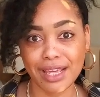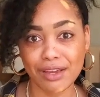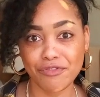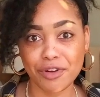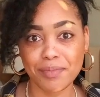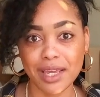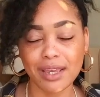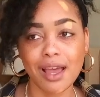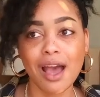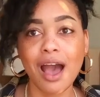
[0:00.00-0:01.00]
thing for
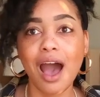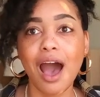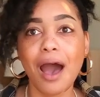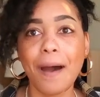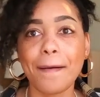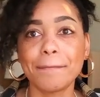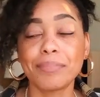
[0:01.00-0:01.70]
me. Um,